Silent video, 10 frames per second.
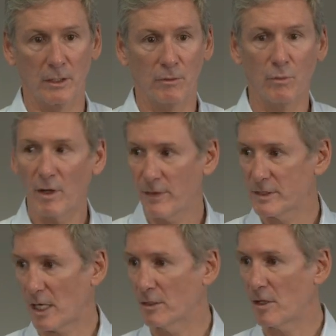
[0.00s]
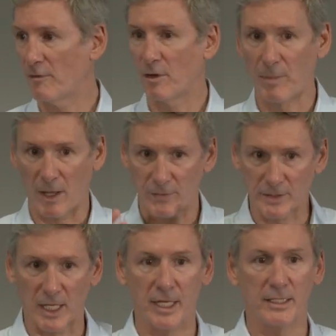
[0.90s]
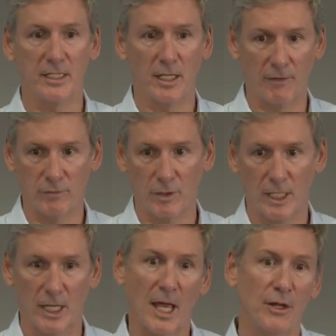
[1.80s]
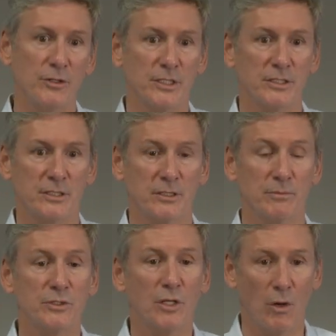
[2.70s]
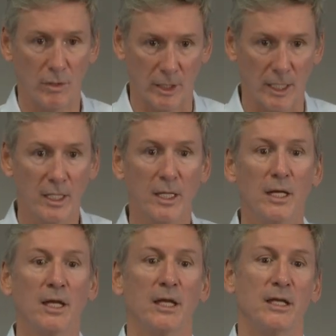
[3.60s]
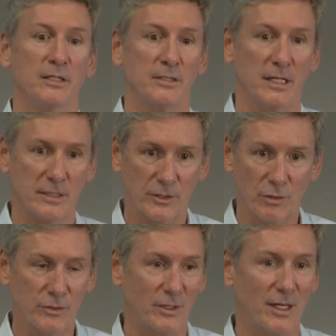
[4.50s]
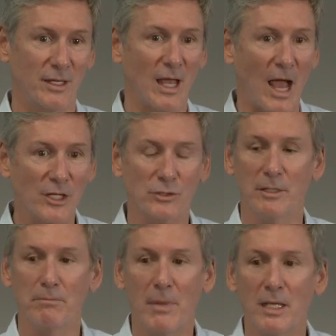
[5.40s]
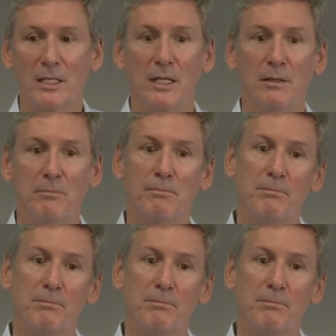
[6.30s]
One of the things I love about this idea of looking at energy systems totally is, as I told you, actually making